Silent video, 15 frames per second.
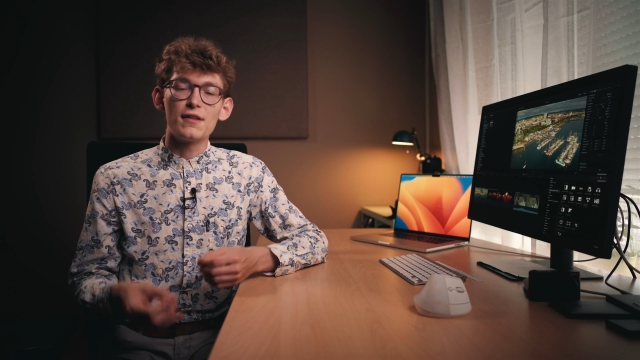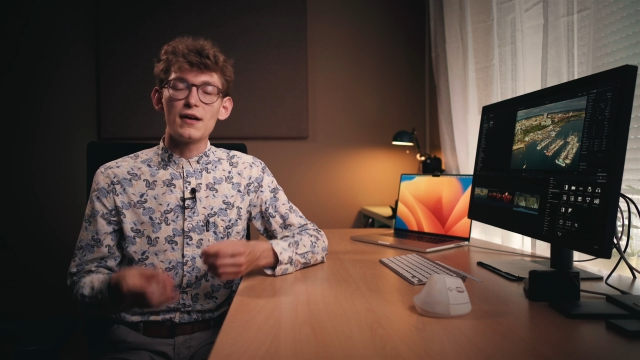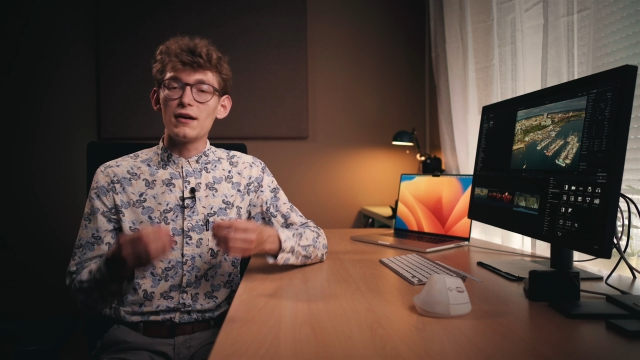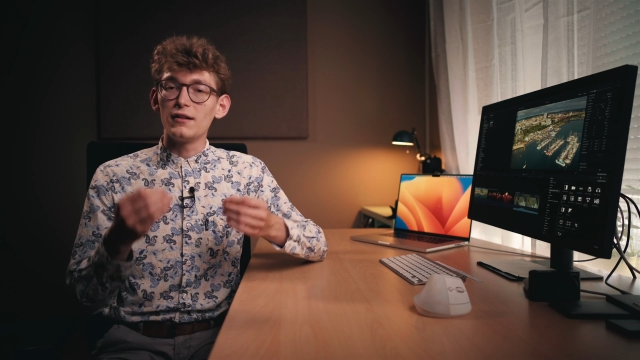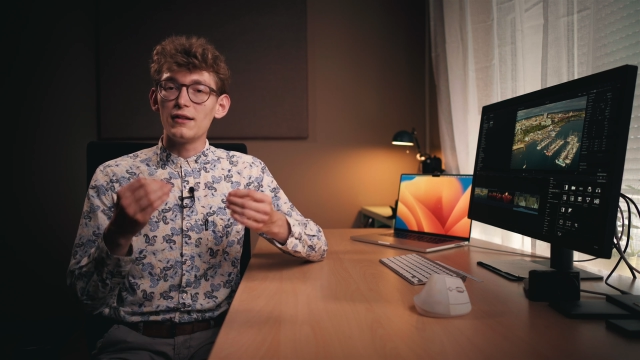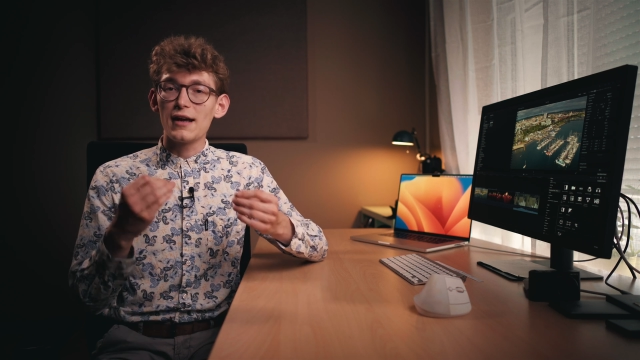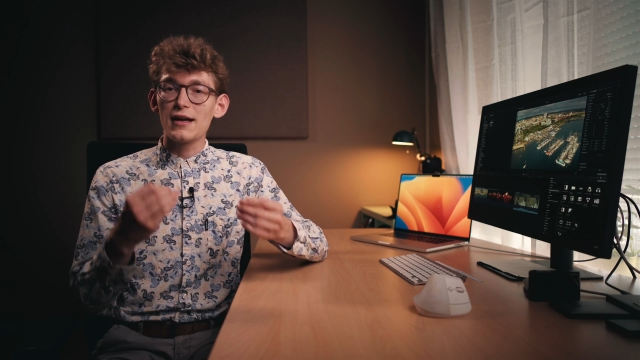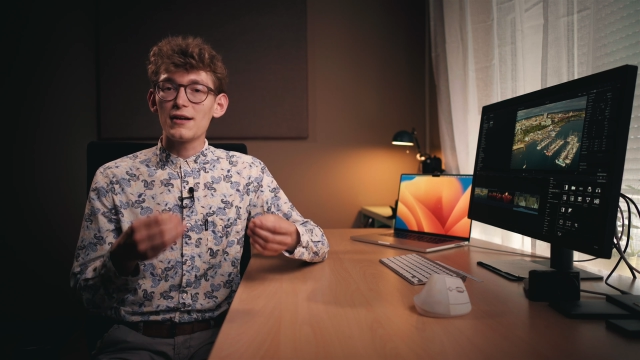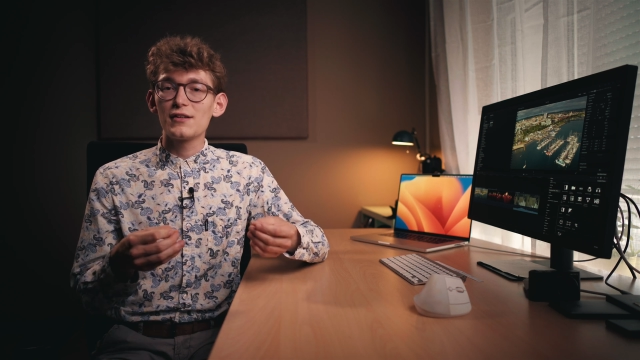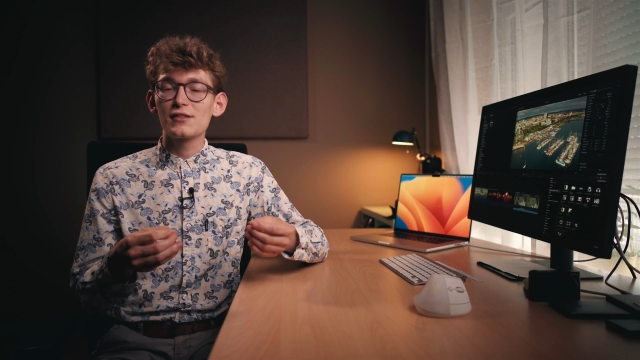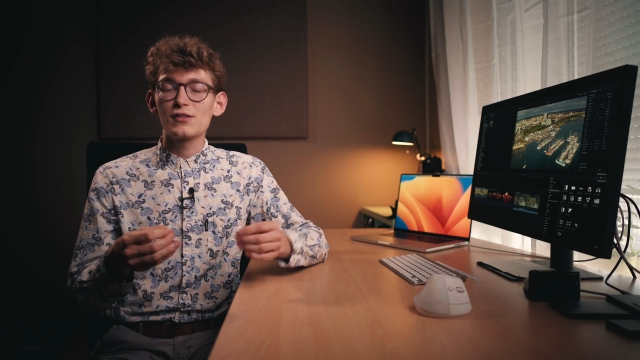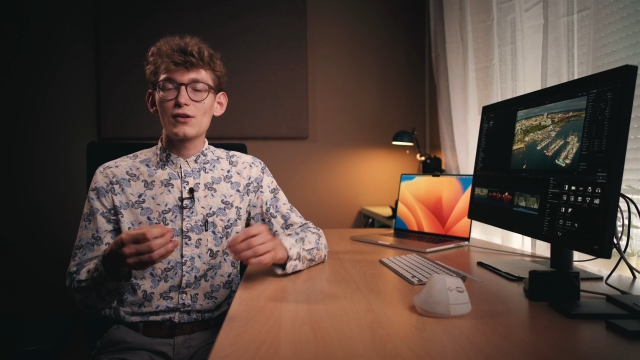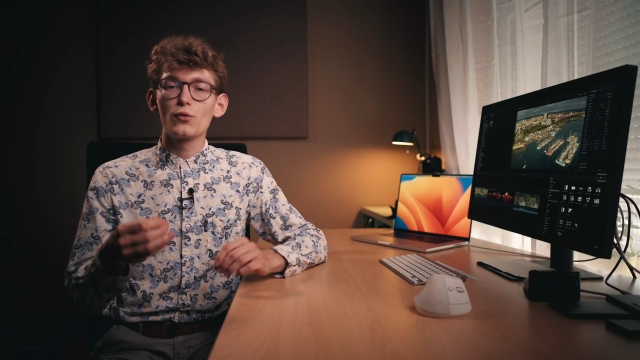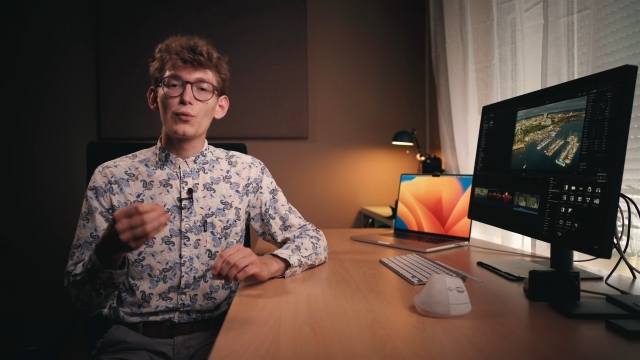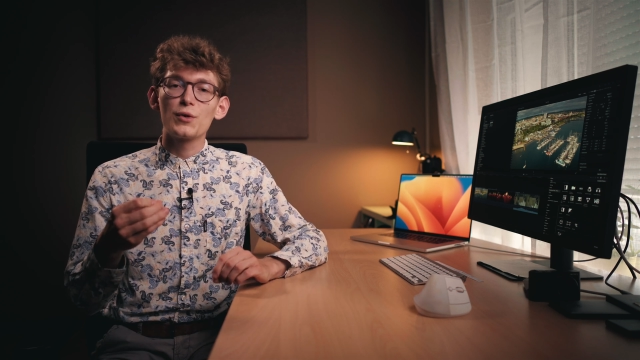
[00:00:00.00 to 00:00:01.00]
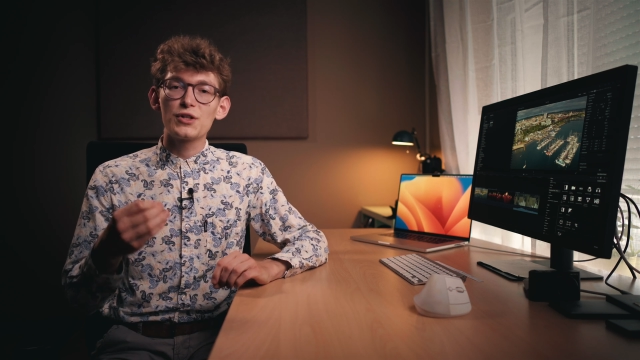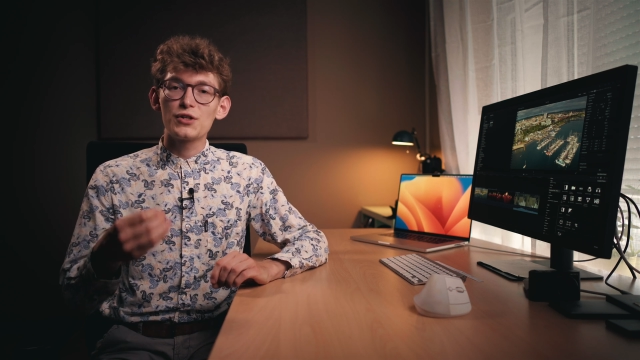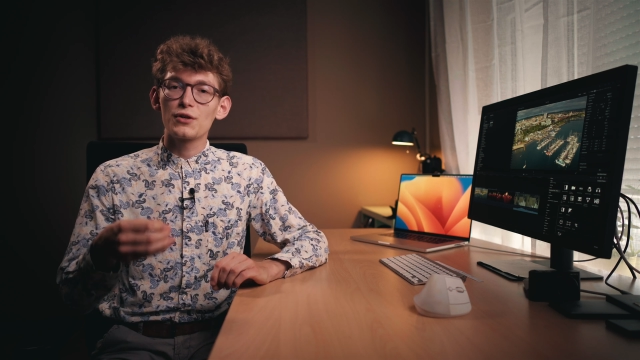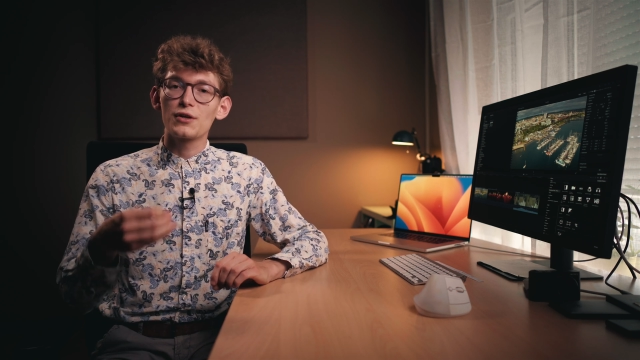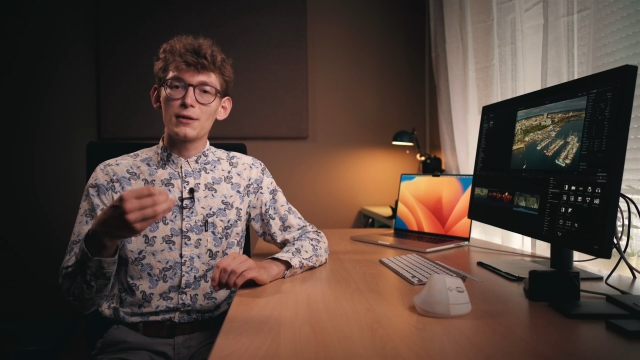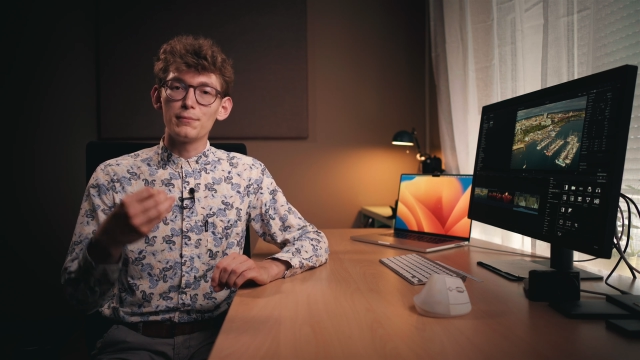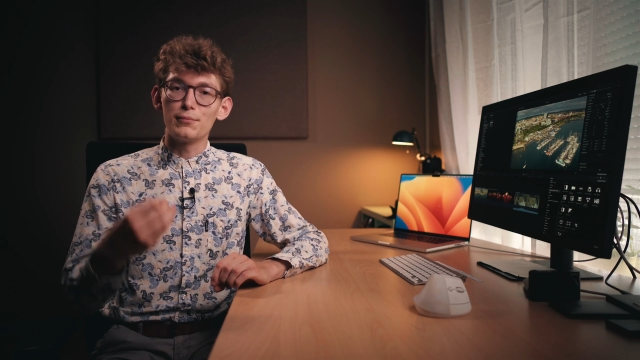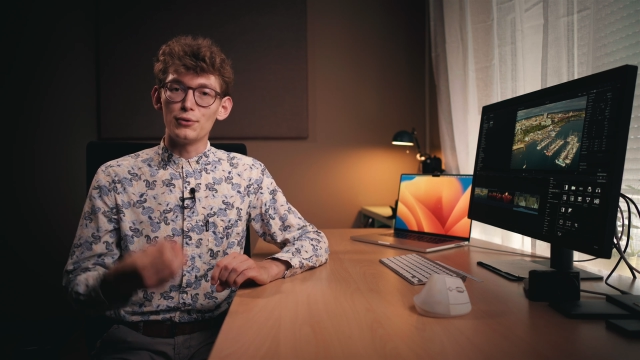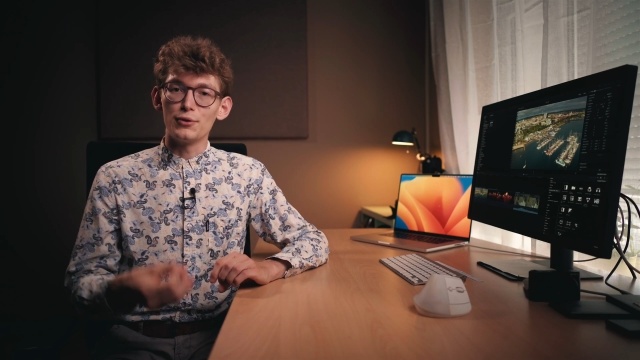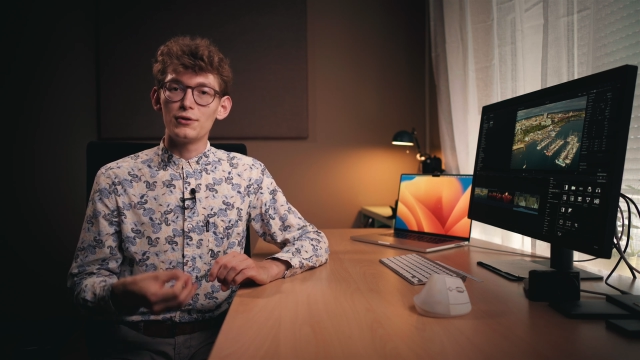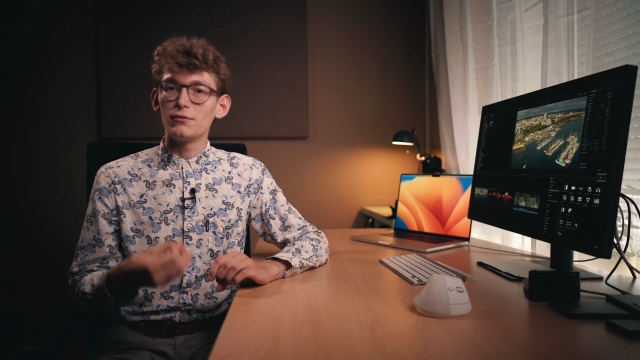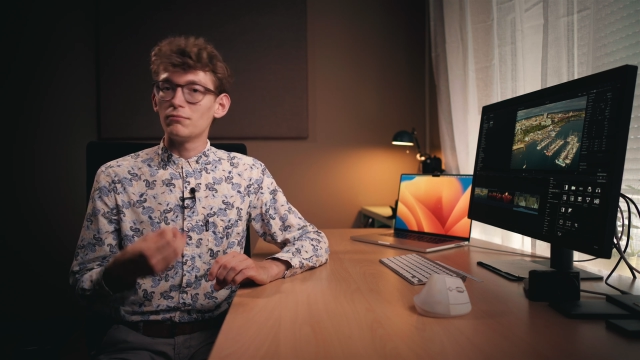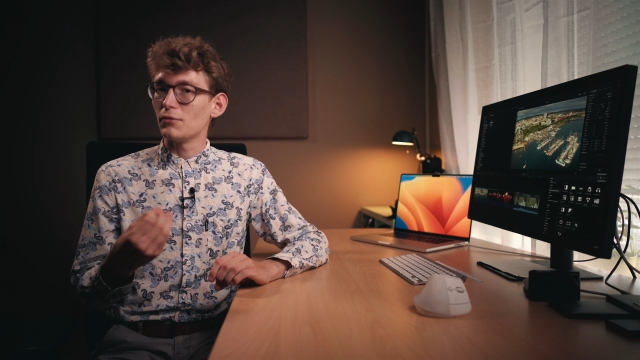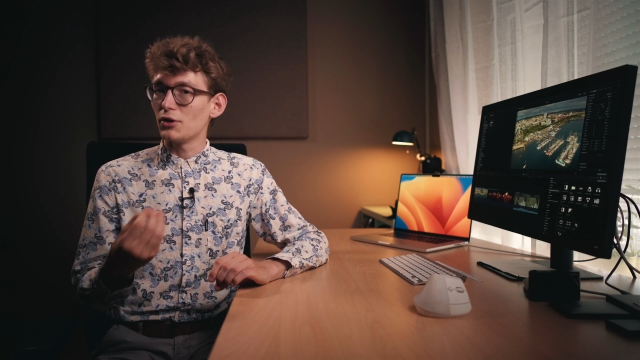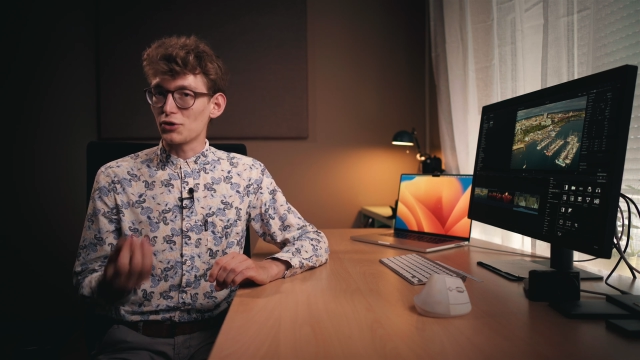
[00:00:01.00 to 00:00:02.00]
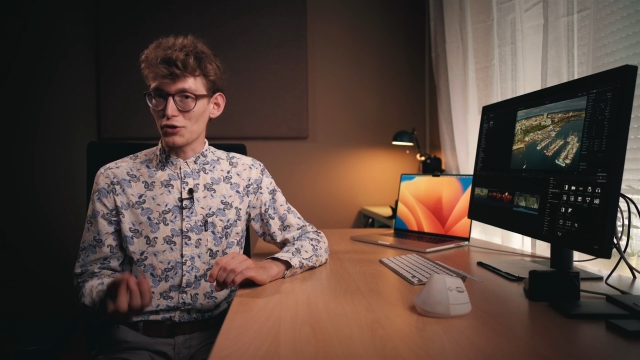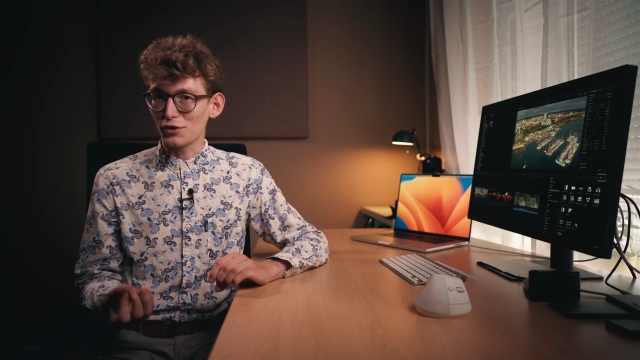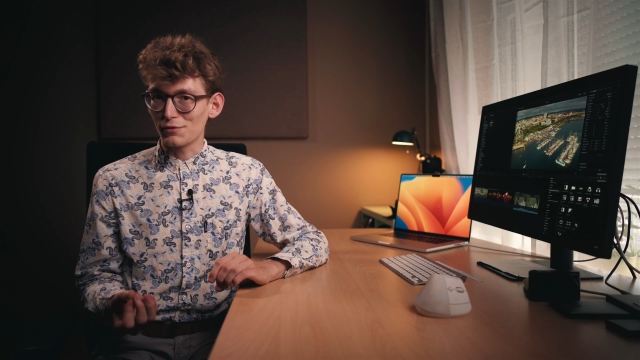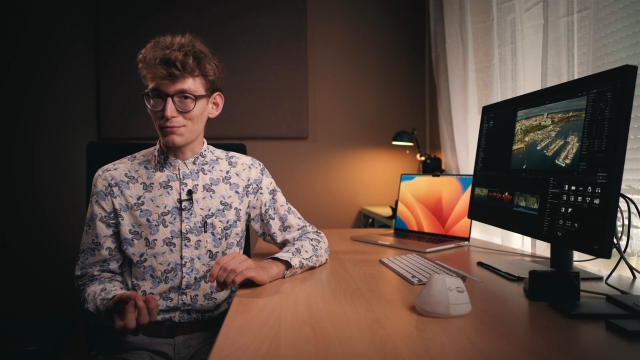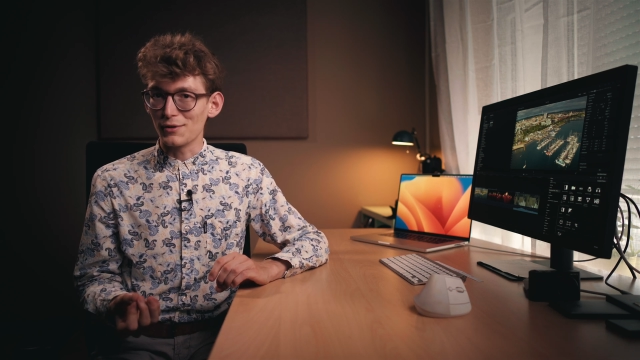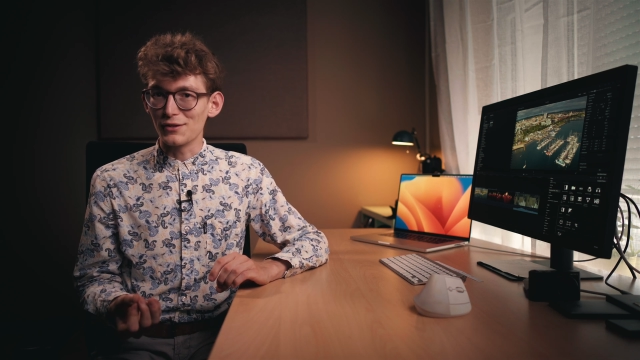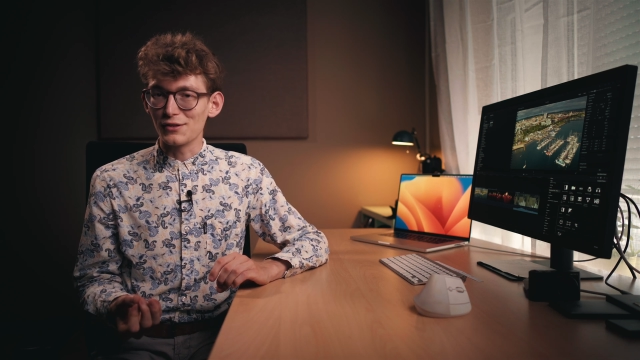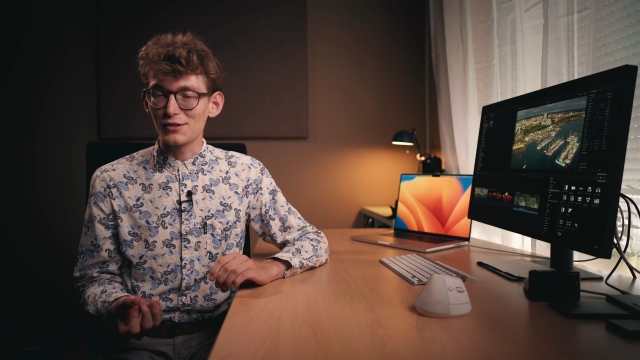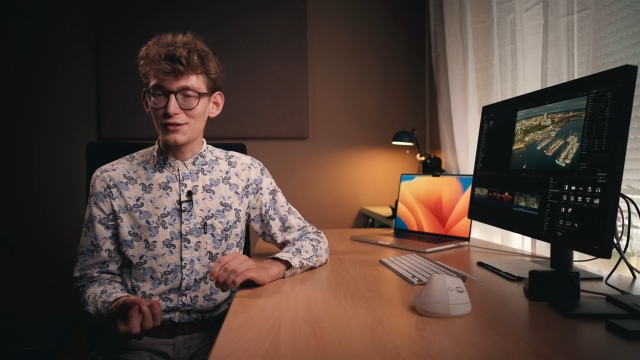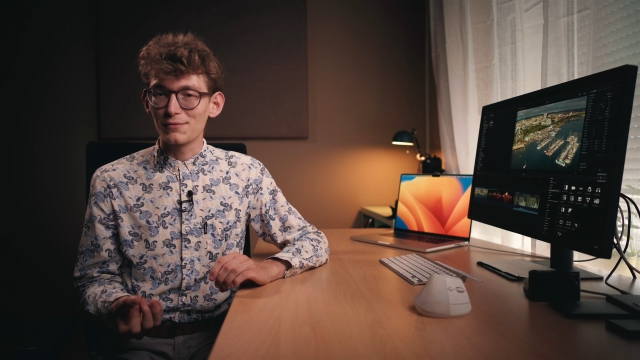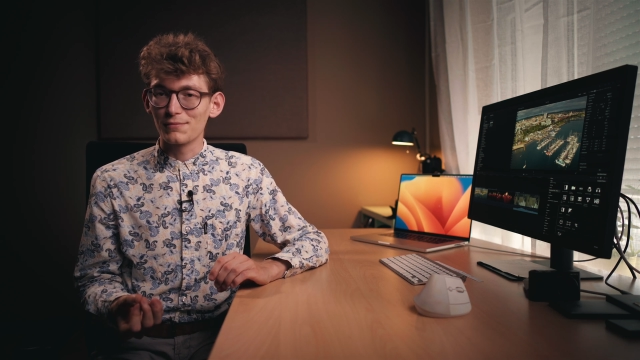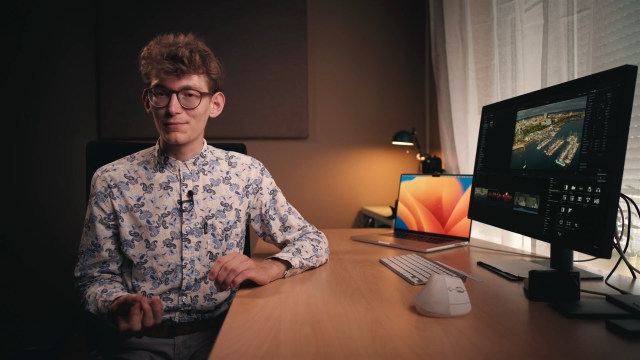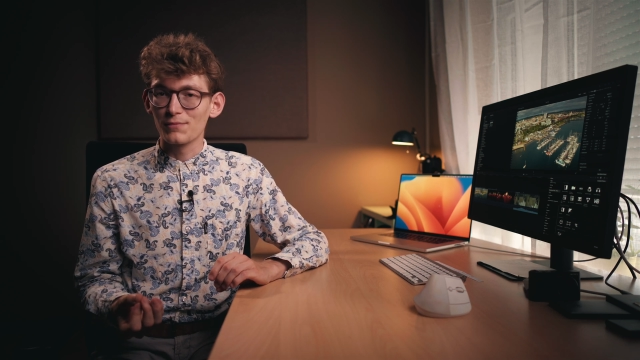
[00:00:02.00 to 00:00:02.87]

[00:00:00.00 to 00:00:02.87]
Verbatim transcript: They are layers on which you can put adjustments.